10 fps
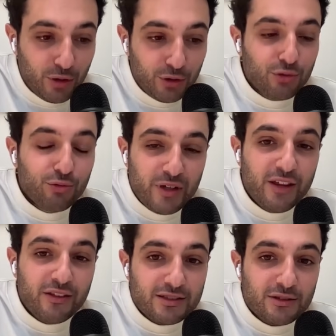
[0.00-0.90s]
you want to
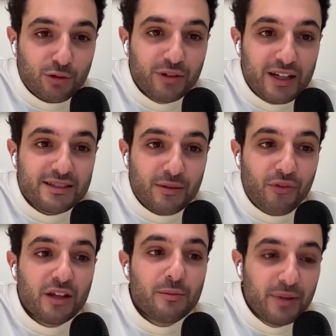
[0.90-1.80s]
really create
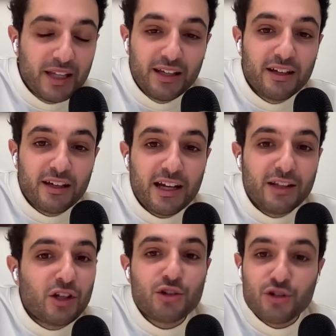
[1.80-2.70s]
something big
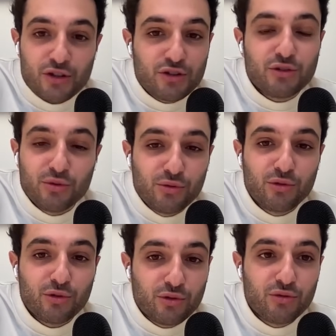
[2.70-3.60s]
and not just
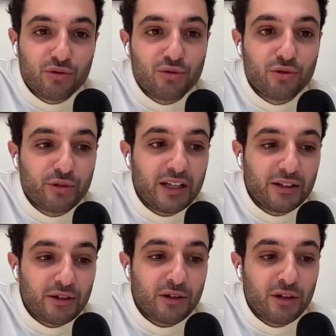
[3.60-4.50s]
to
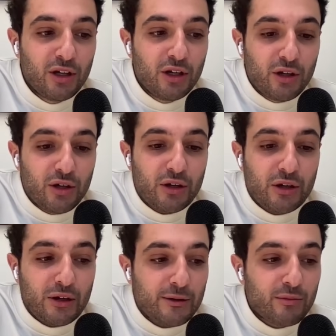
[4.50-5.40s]
create
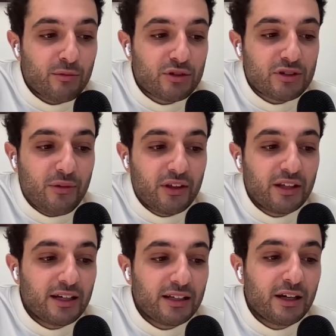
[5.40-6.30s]

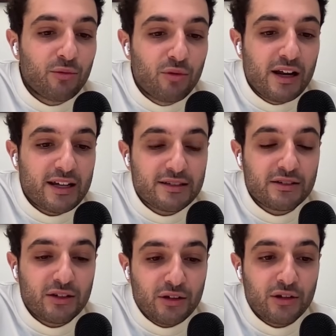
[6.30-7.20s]
something that will
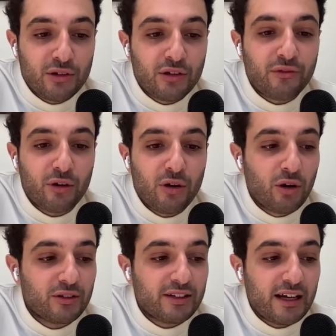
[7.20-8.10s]
last not for a
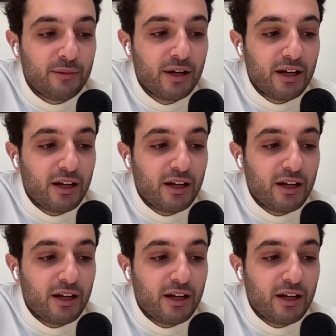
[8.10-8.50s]
long time.